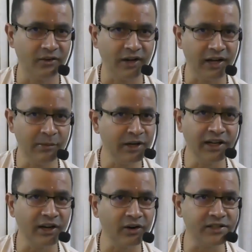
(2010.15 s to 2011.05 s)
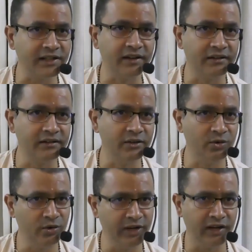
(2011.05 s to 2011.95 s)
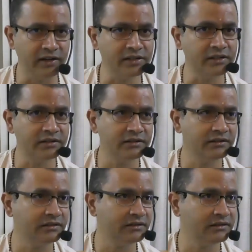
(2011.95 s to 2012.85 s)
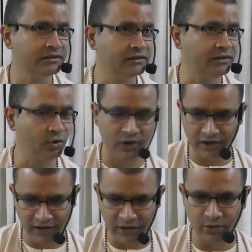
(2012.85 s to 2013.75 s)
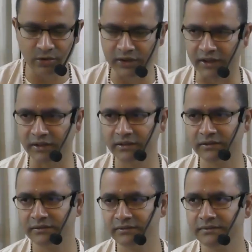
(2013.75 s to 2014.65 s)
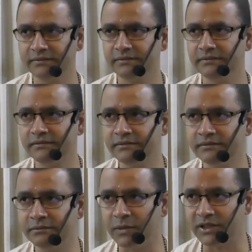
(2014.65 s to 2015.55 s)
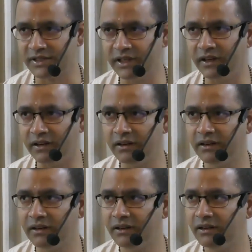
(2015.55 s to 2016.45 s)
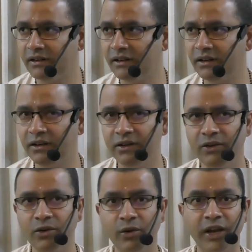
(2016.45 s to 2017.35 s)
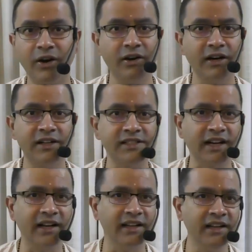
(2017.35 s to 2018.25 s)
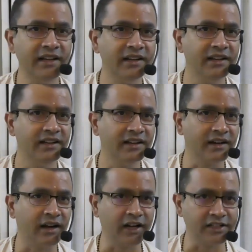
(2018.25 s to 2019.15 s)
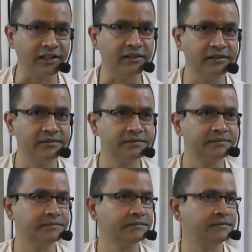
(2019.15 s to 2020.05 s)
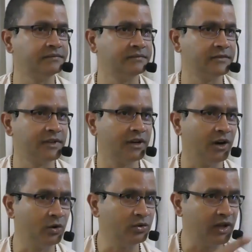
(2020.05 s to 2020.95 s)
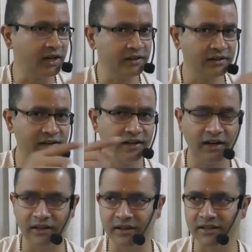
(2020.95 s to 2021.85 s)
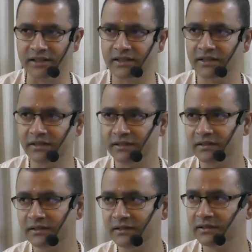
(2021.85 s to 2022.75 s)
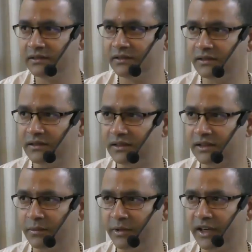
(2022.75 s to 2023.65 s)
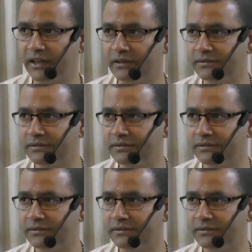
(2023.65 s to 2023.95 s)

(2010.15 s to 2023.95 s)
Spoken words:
A layman cannot see it. You know English. You can read the whole thing. But still, you cannot understand the connection. How that and this is coming in.